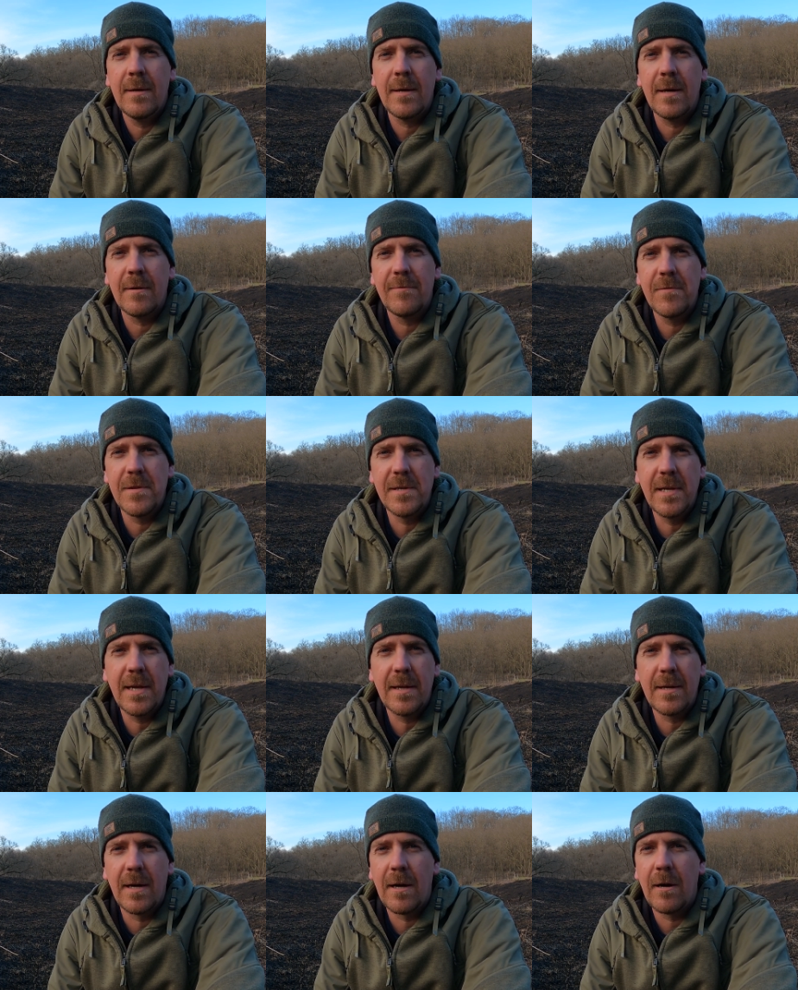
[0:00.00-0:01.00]
uh, for the
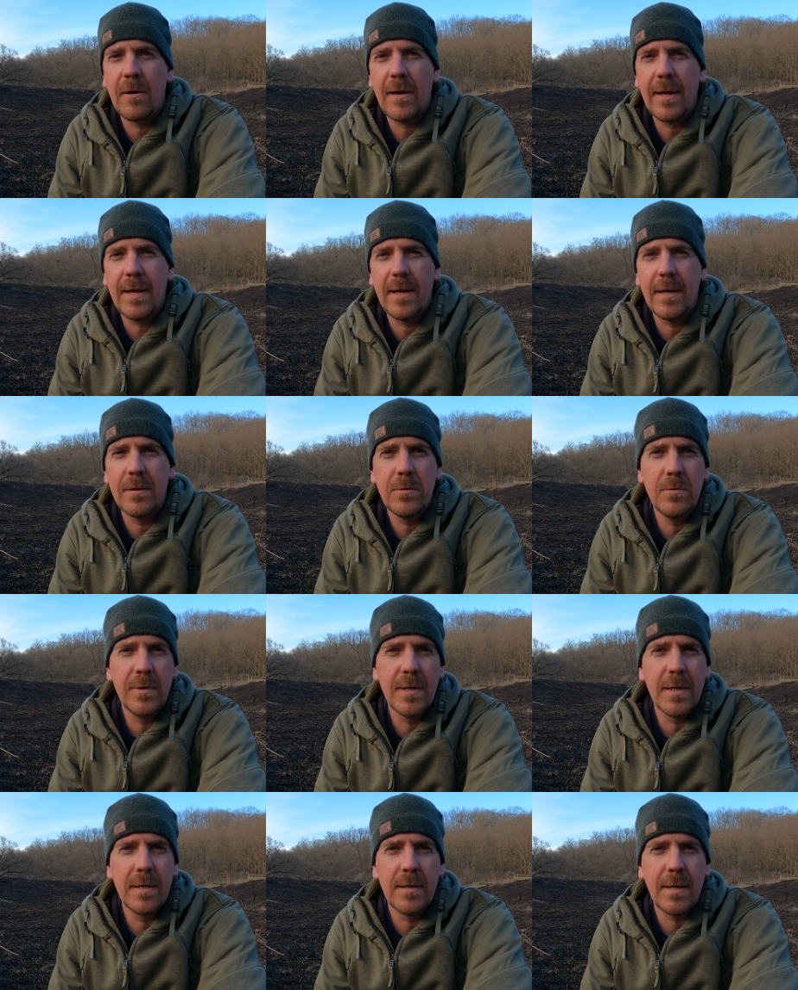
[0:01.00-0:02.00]
DNR, and who
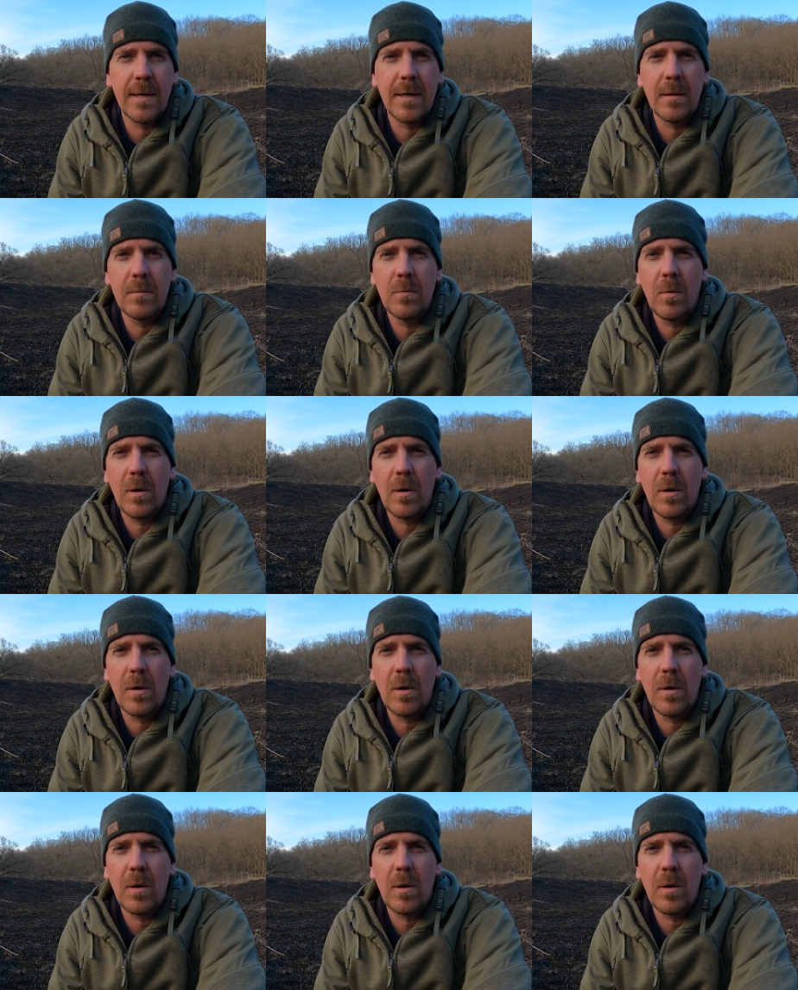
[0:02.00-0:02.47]
did uh,